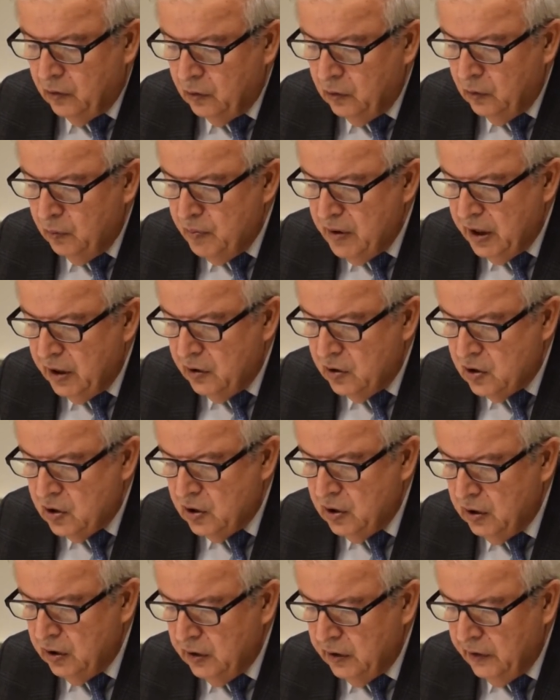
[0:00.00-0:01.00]
who made
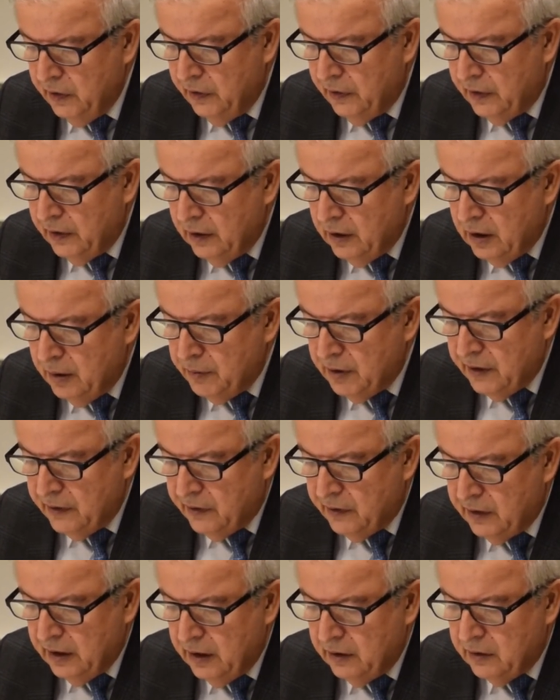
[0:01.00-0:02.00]
Shia Islam the
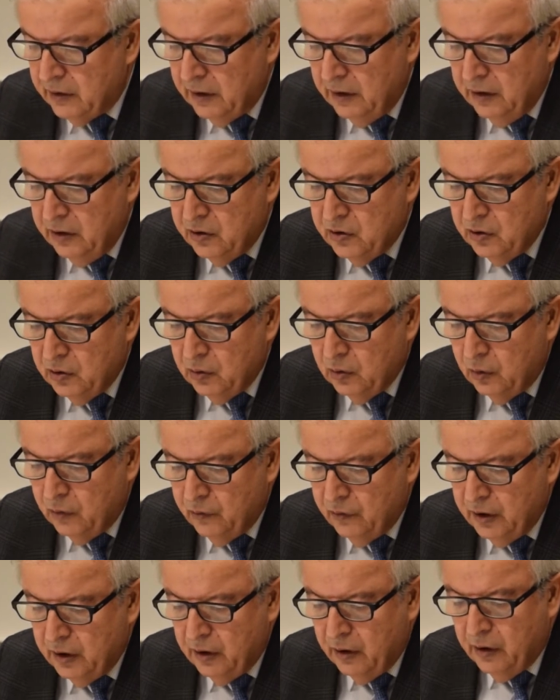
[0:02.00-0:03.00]
state religion
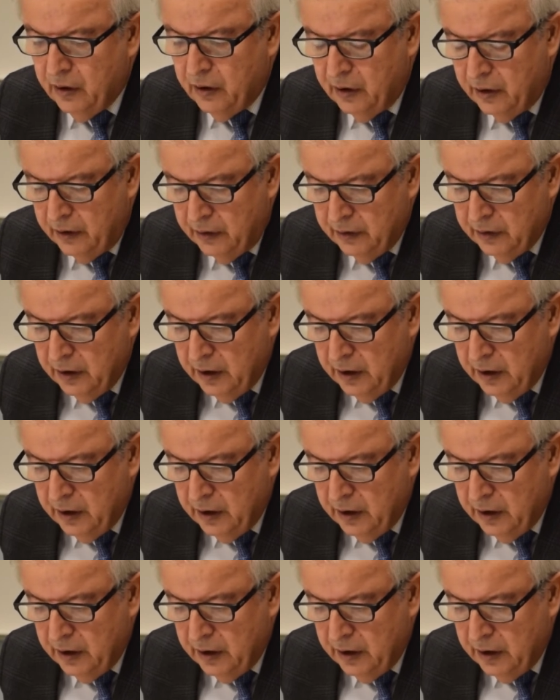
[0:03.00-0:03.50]
of Iran.